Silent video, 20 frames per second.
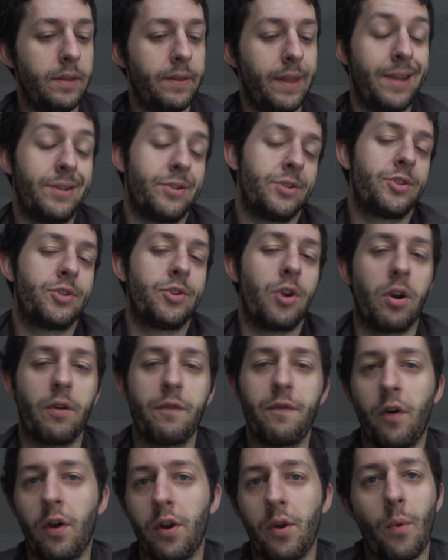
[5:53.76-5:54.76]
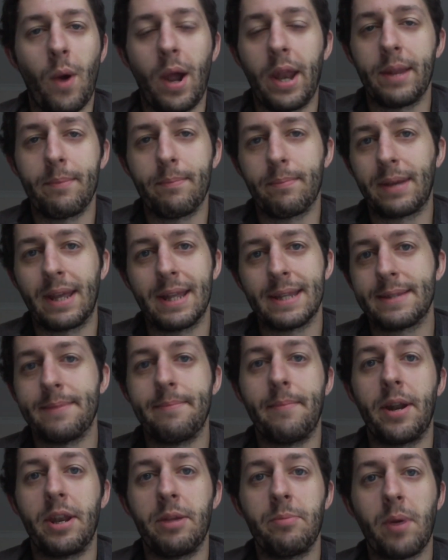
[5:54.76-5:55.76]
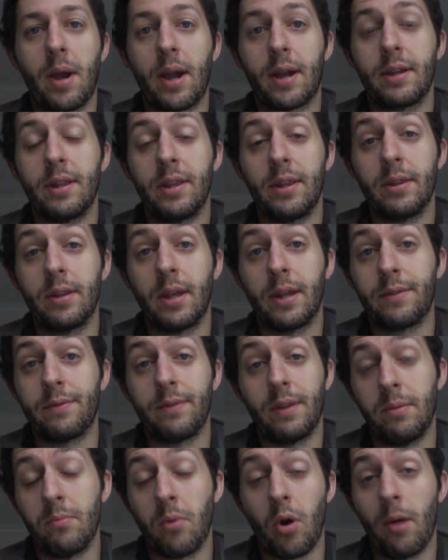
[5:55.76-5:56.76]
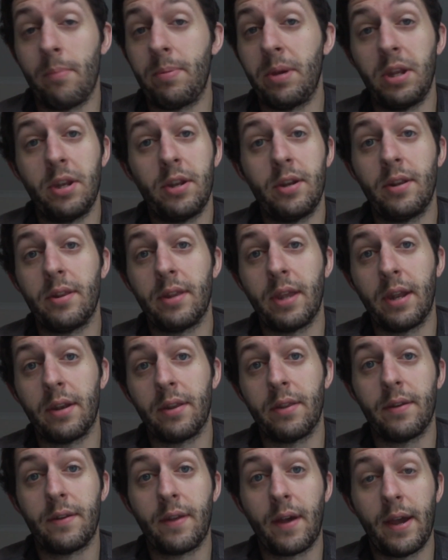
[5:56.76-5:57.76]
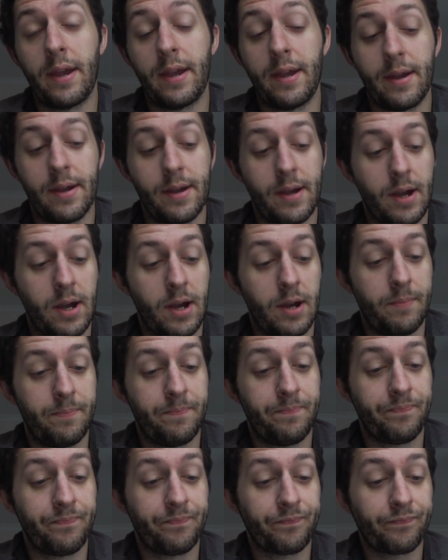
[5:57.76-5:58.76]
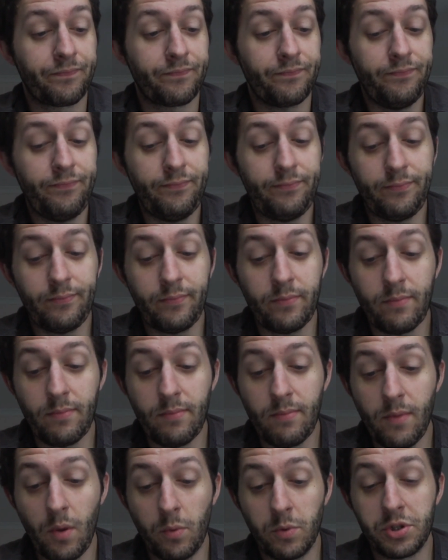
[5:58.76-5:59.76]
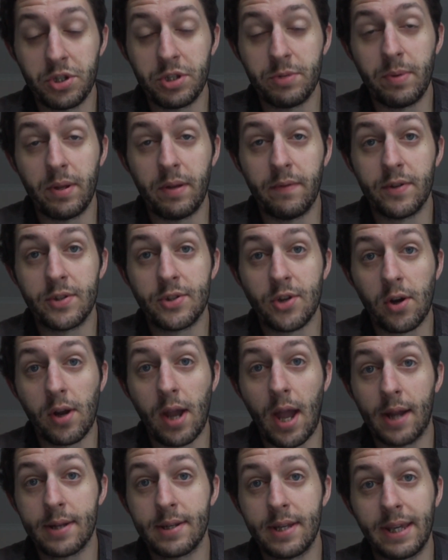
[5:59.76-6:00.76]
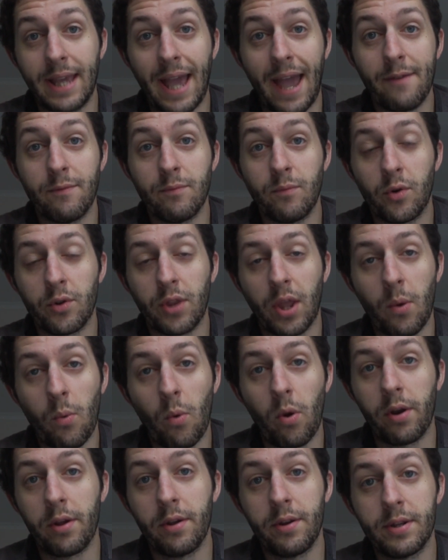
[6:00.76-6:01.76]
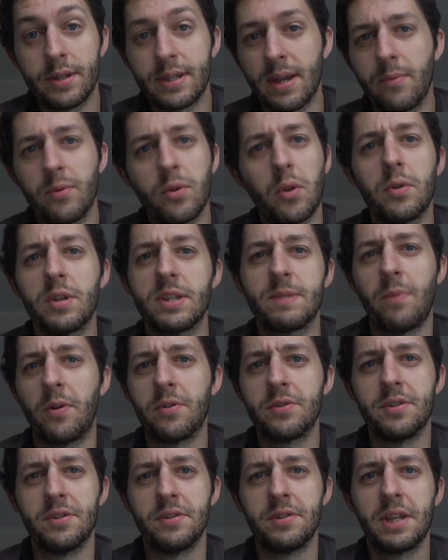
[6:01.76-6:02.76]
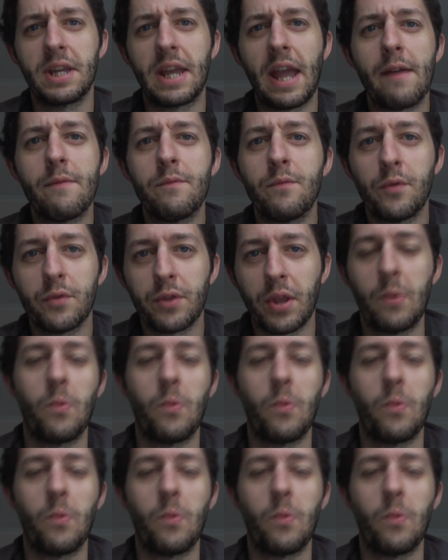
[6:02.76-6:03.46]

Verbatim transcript: they're just trying to find a way to get some money back. And in my opinion, at the end of the day, um, which is a bit of a dog act. He gave them what they wanted. Same with all his sponsors. He gave them what